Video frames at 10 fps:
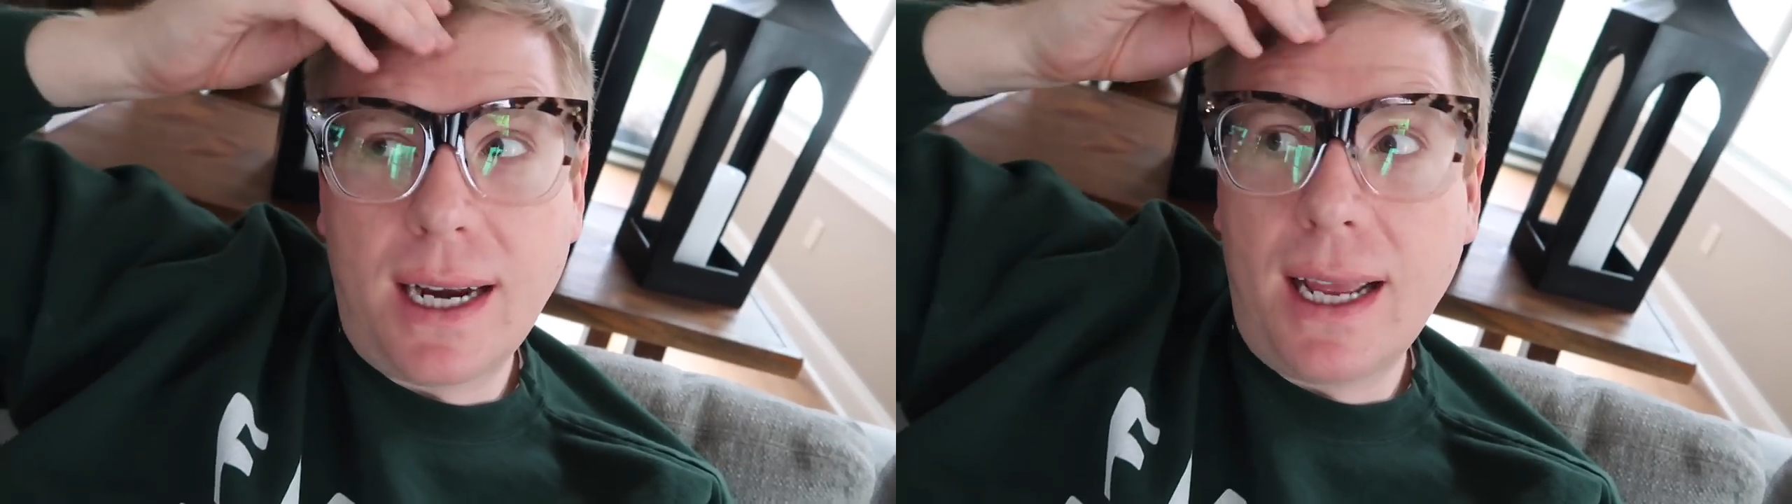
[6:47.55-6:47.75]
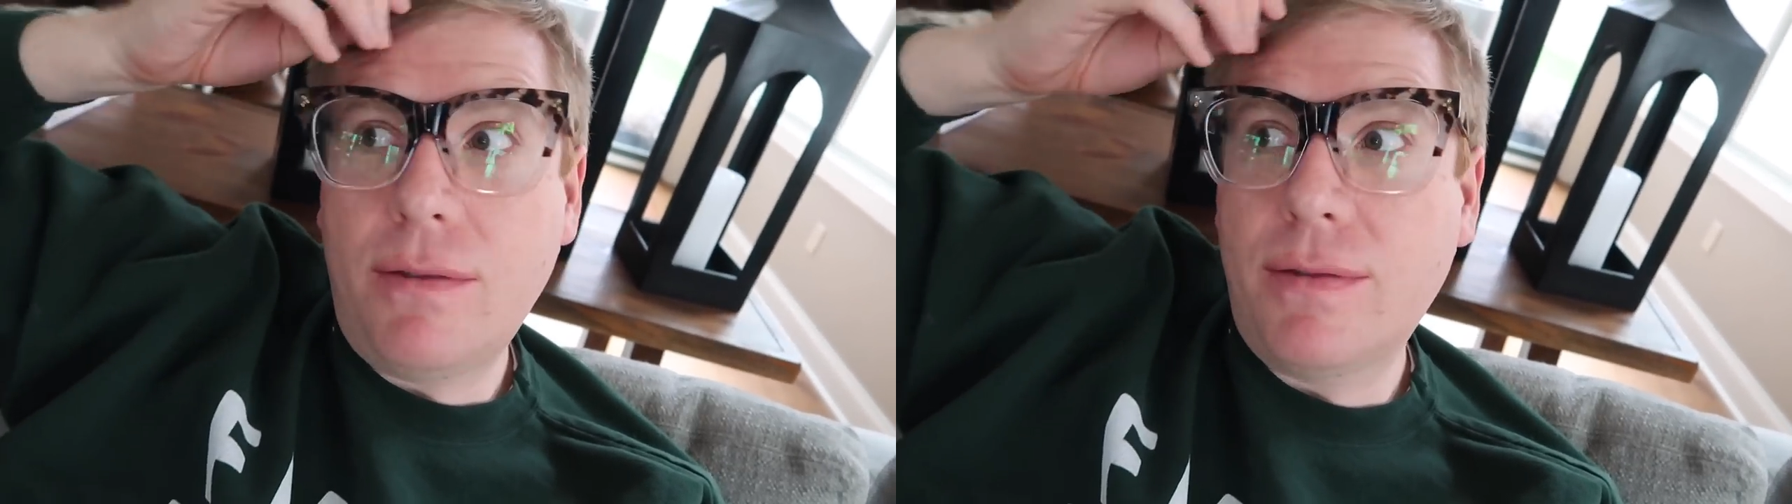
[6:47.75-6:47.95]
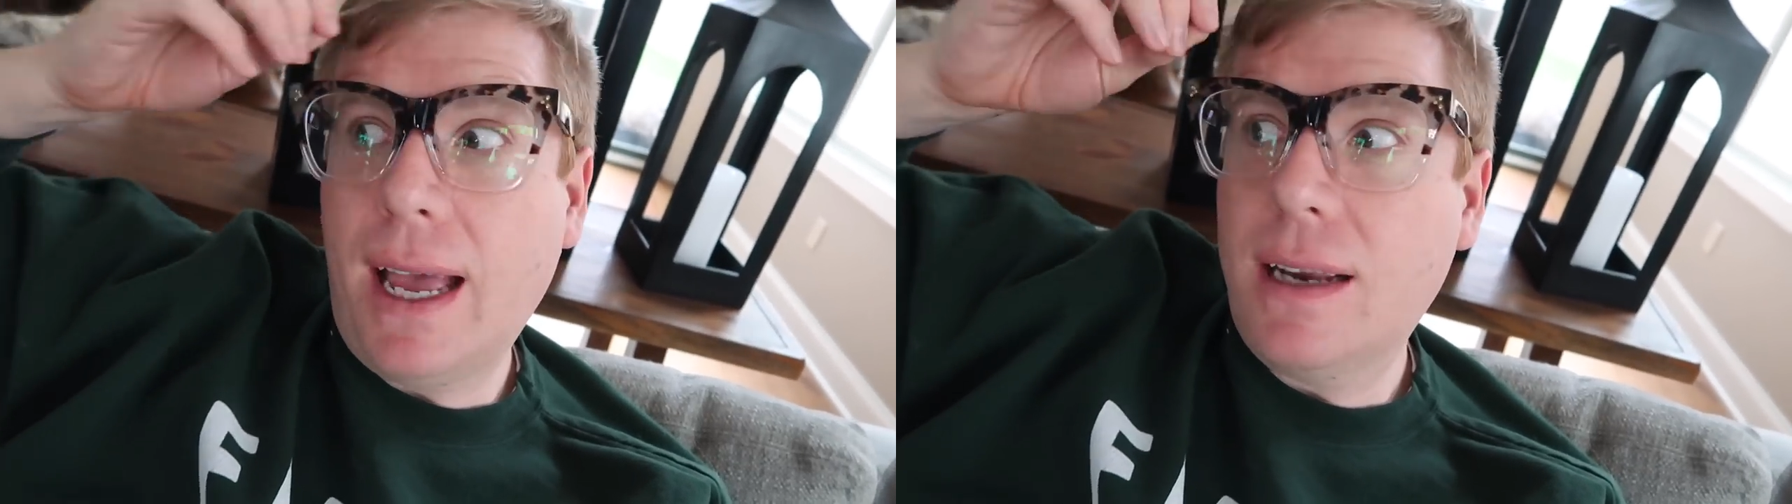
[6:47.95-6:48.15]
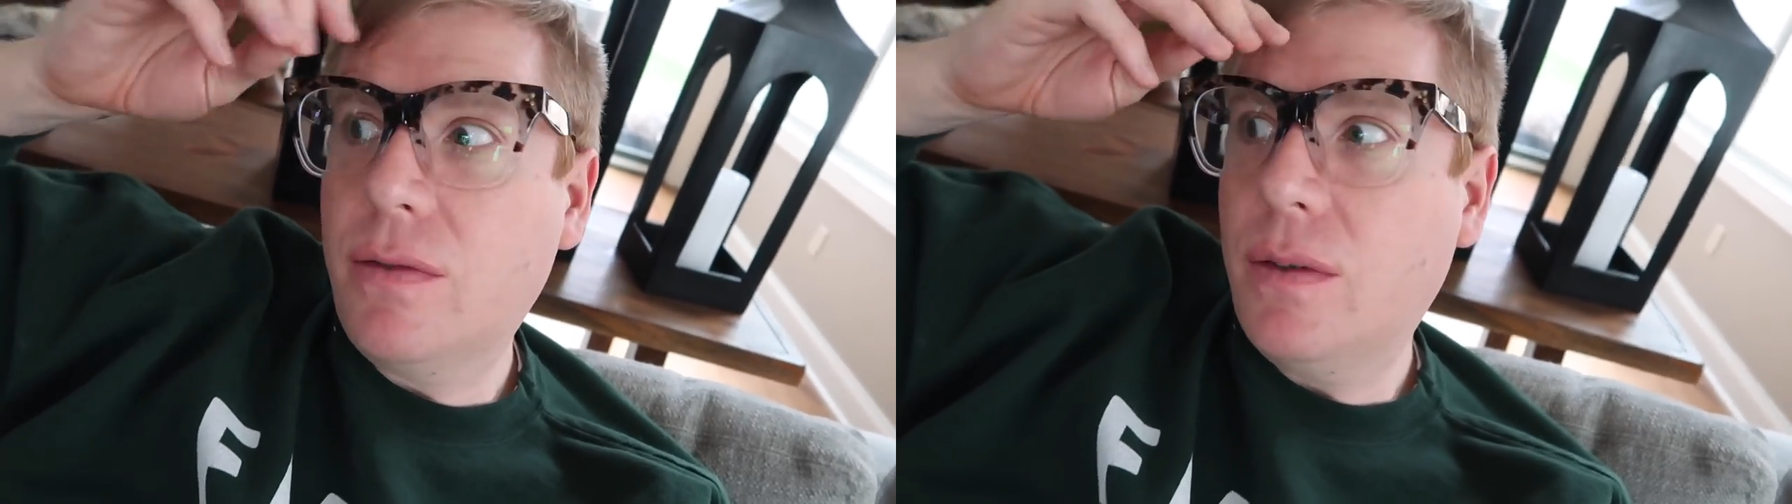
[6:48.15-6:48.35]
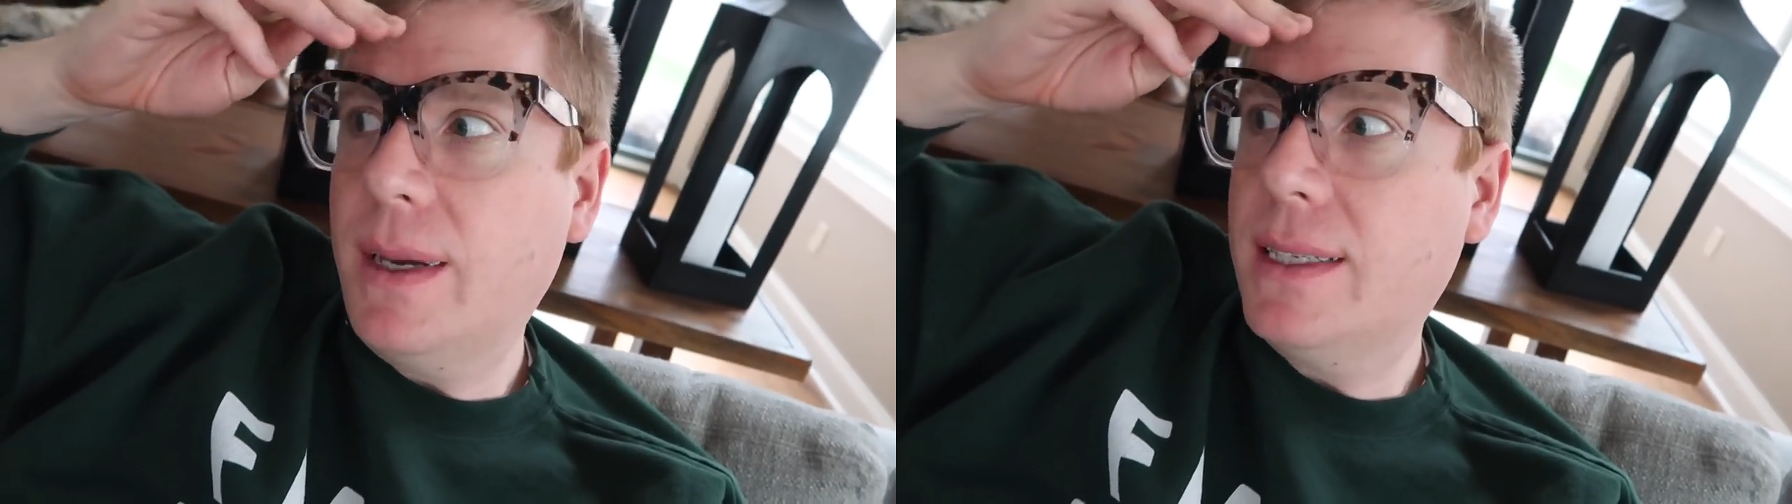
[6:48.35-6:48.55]
that I had flagged
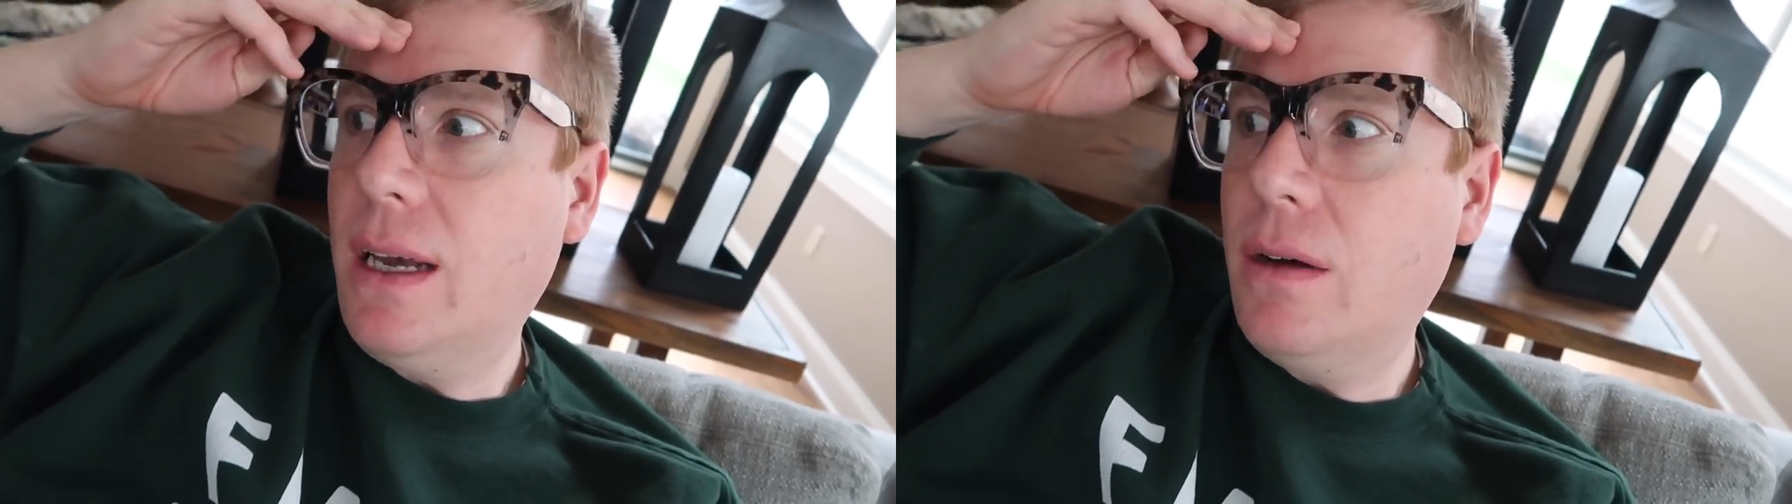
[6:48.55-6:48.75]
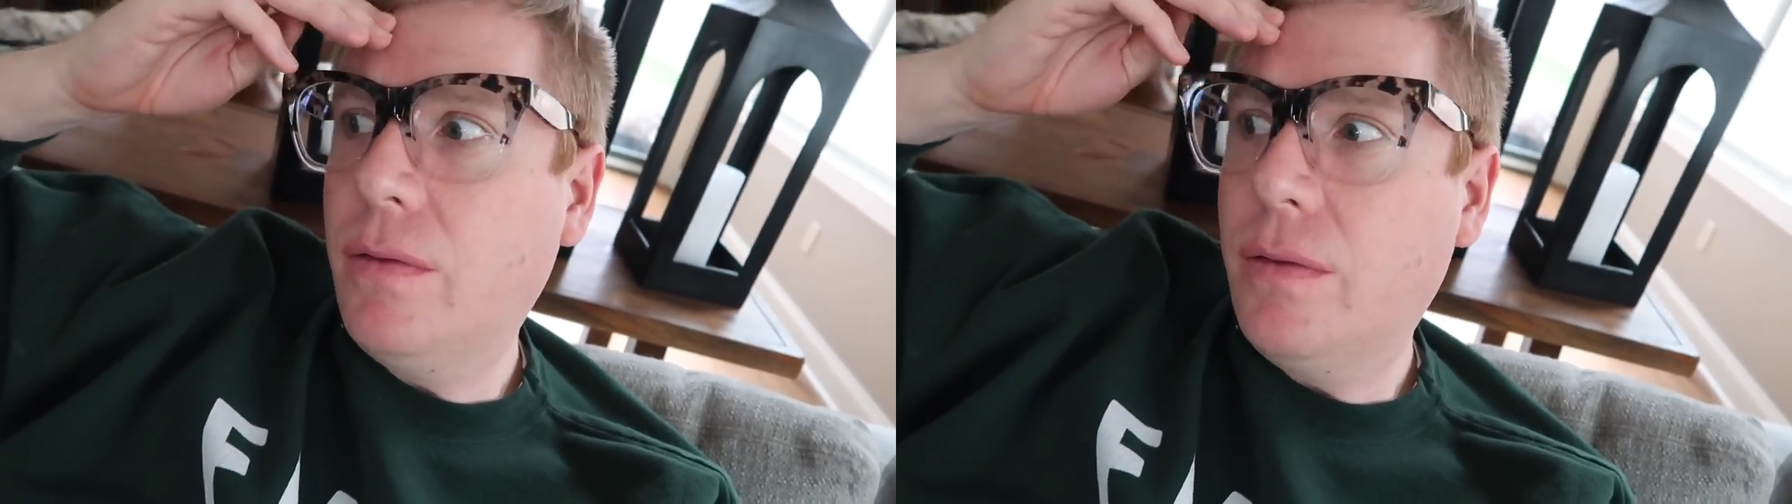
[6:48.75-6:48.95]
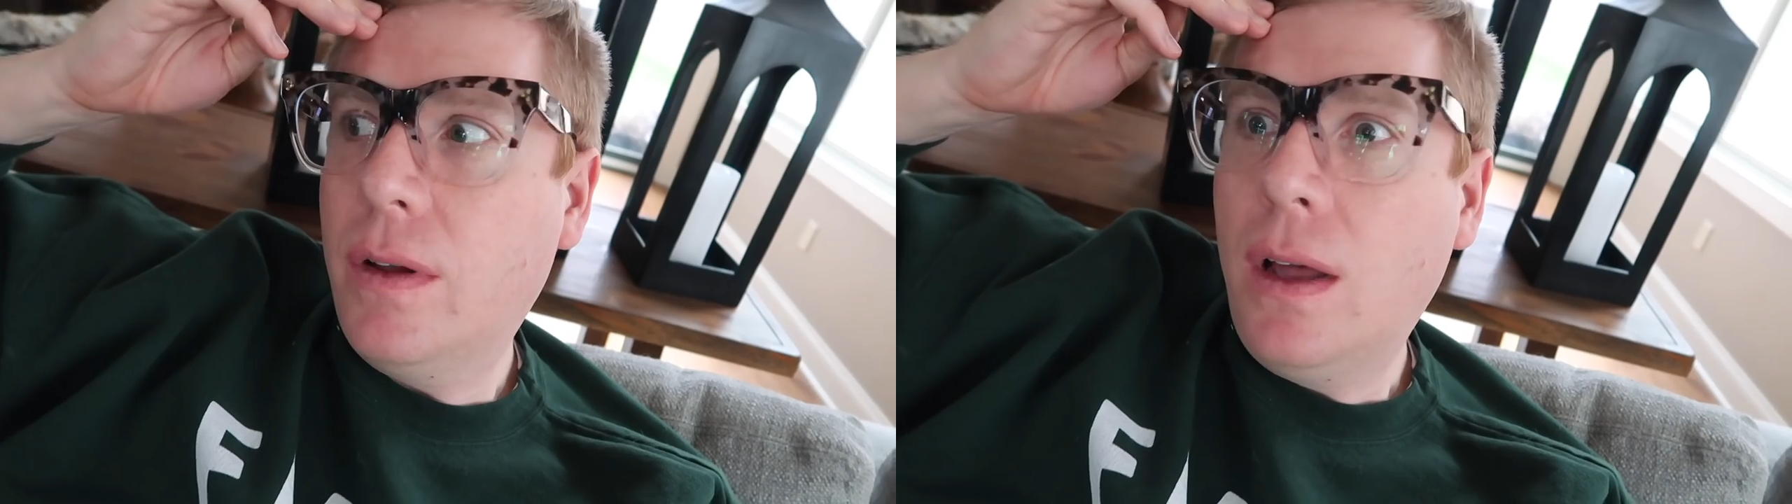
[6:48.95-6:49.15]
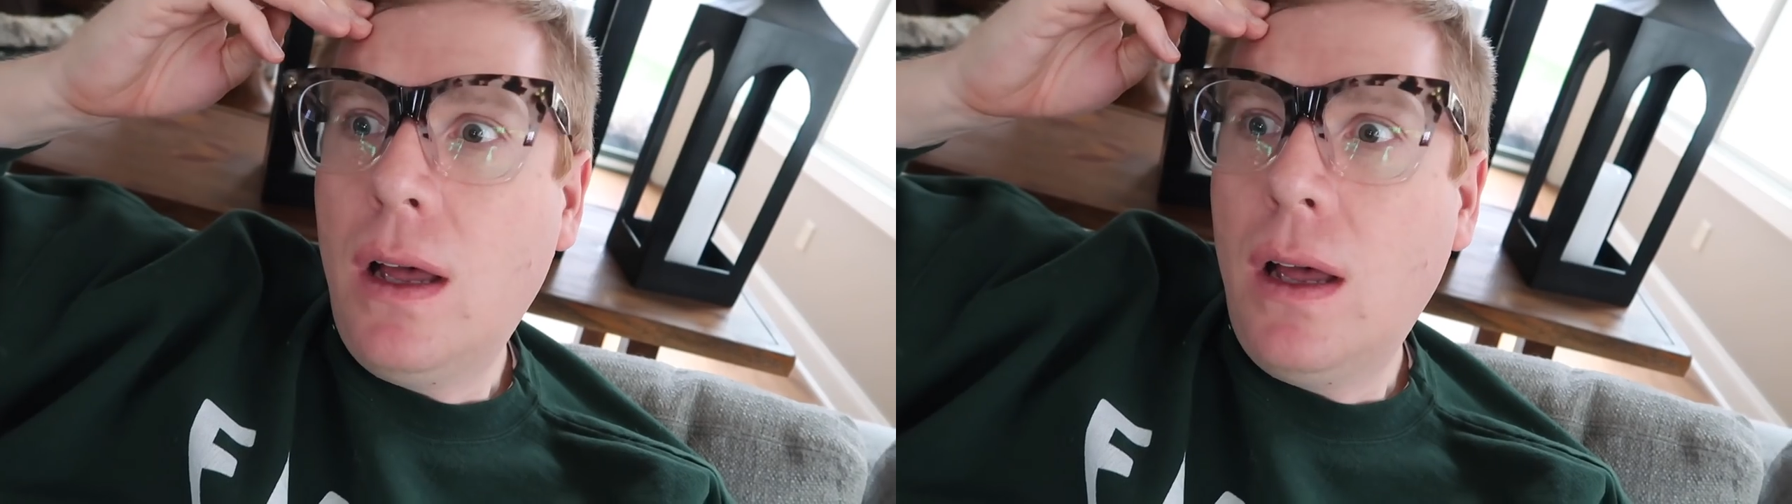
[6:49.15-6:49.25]
for myself.